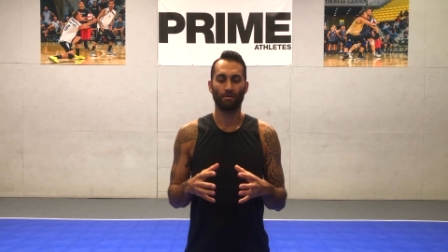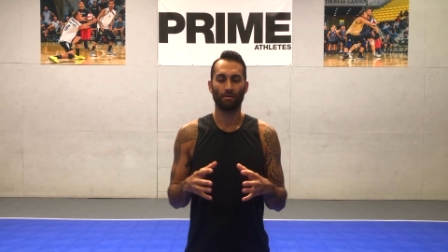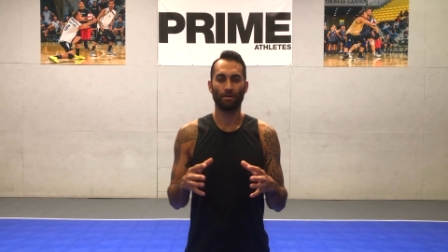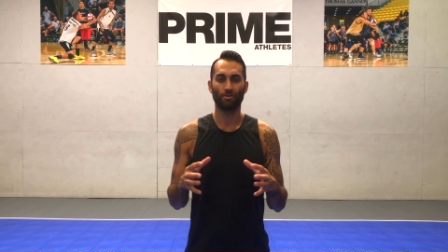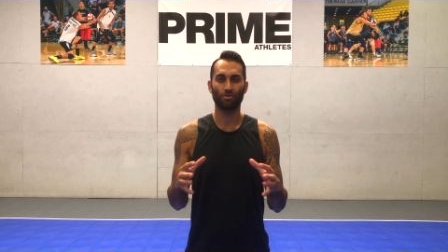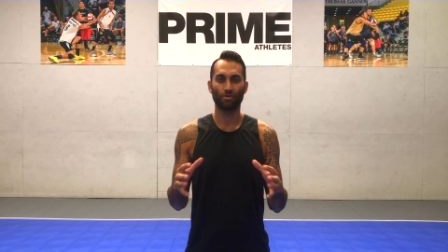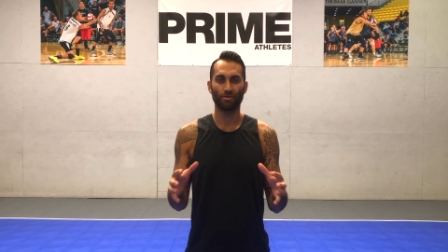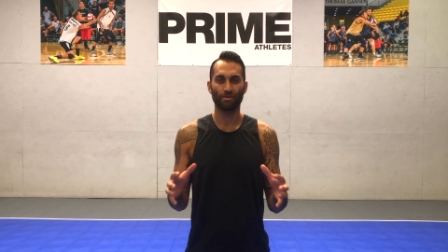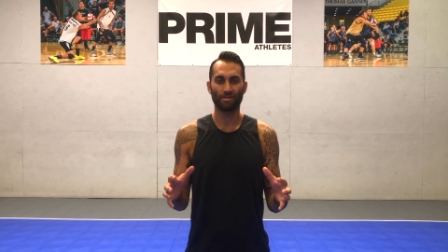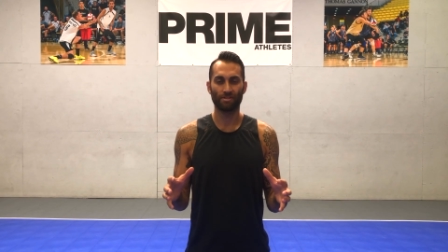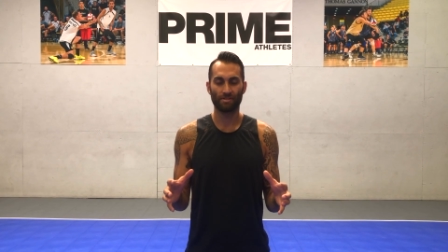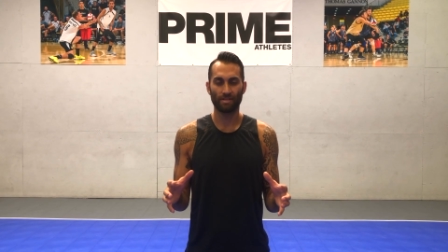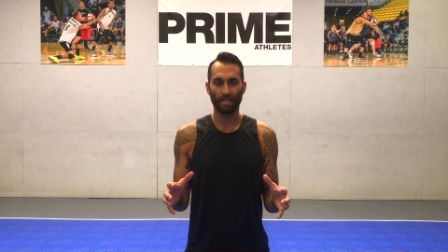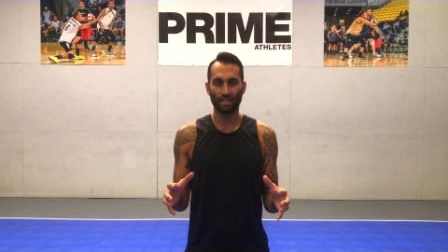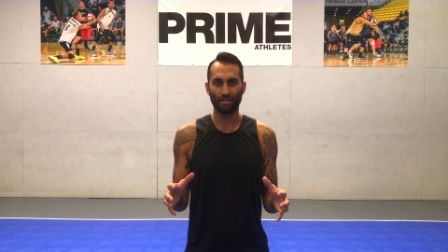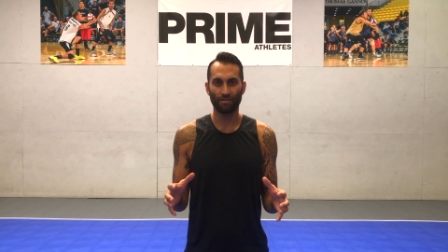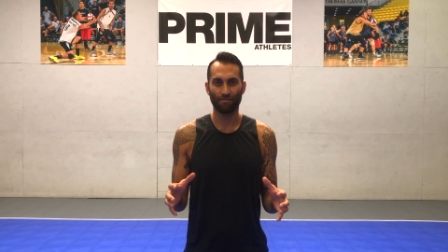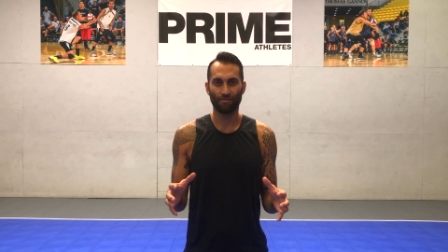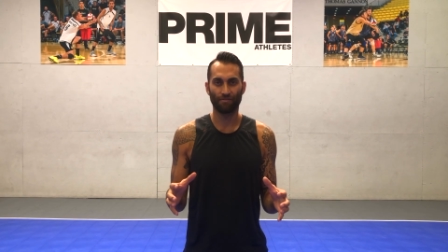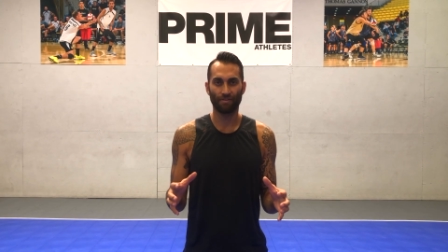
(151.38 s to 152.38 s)
Now during the
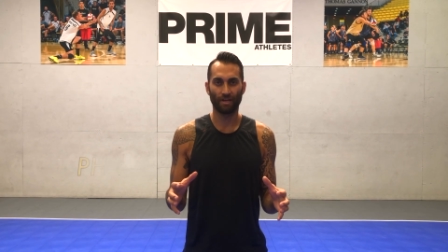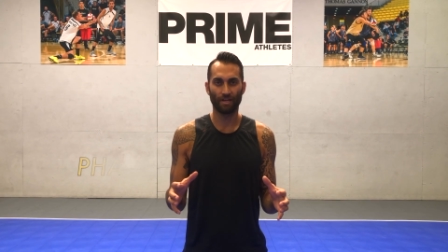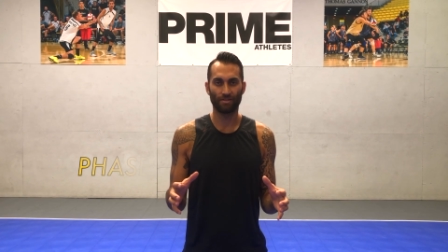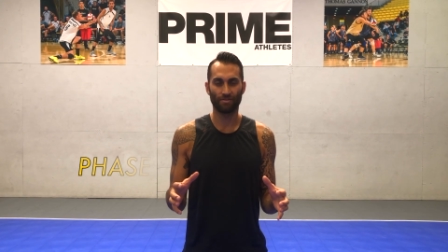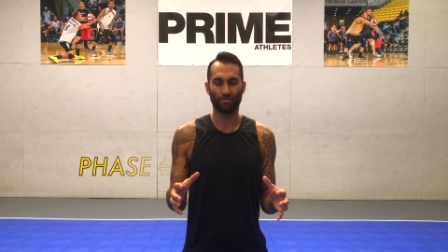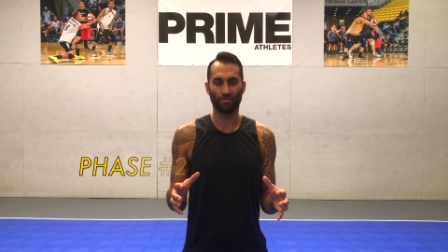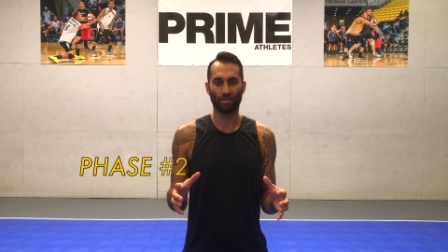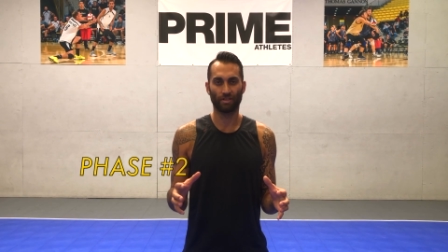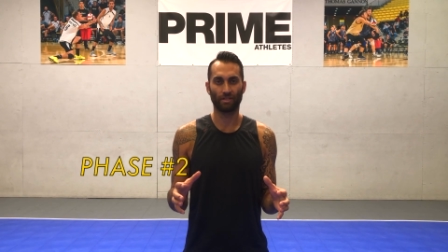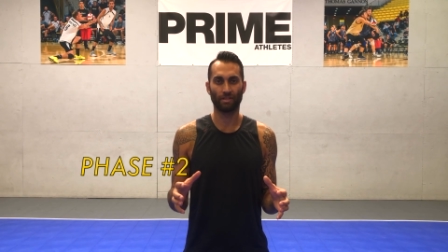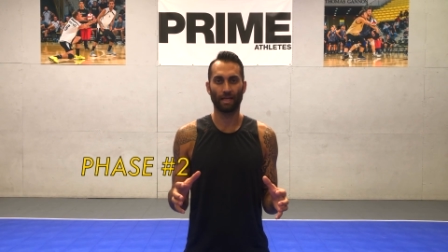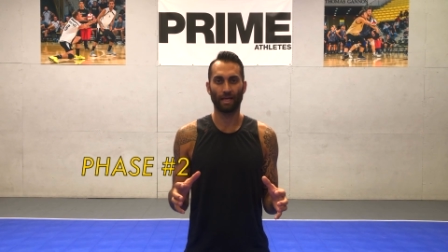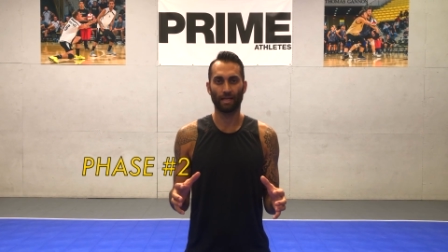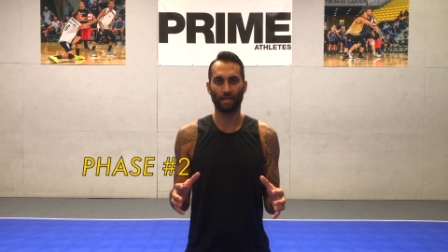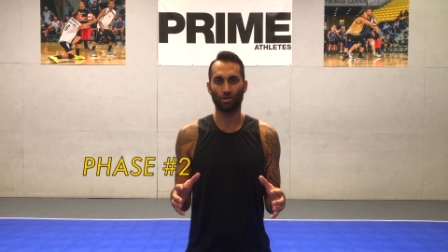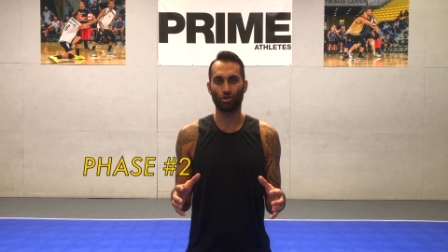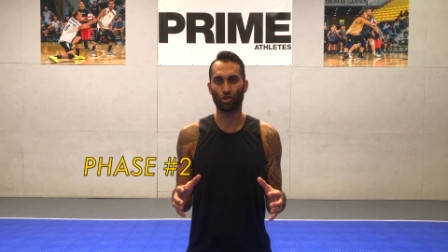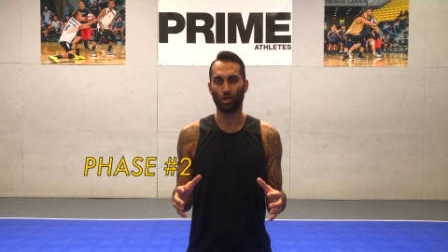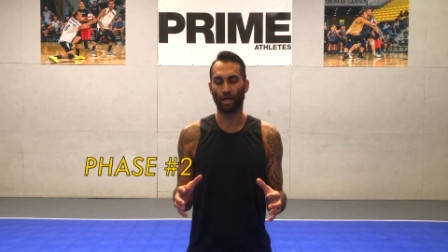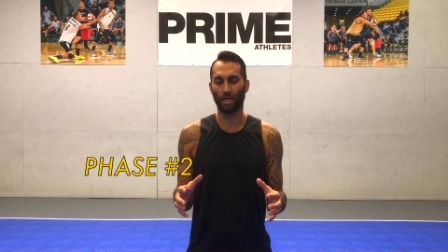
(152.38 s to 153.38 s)
second phase of the
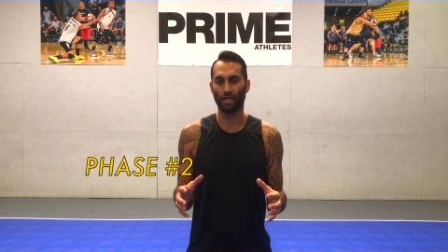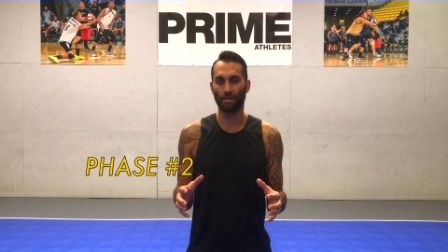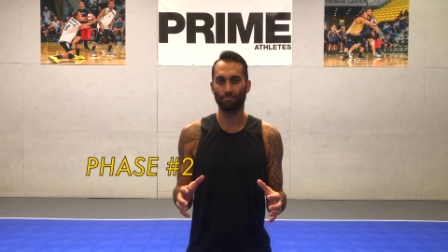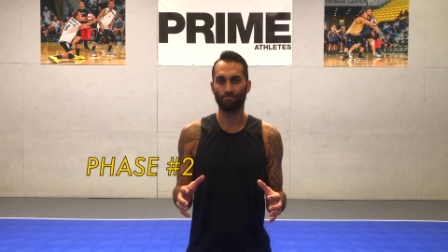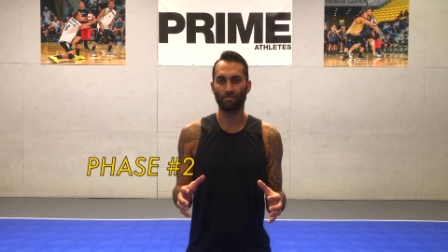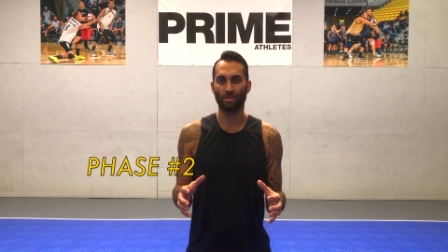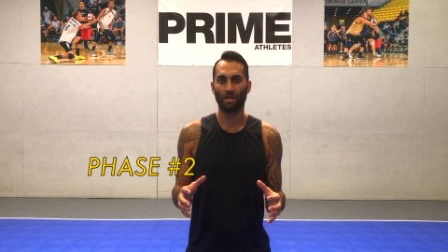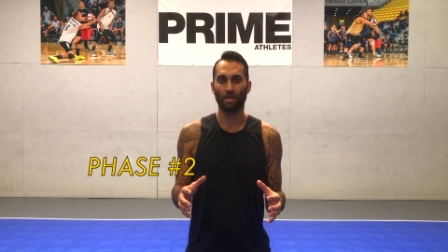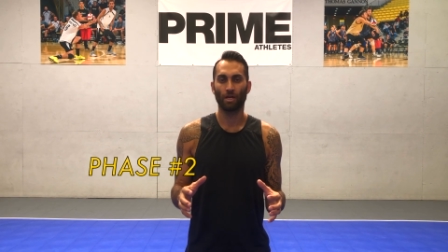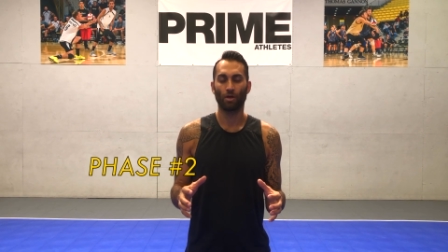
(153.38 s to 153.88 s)
kinetic chain,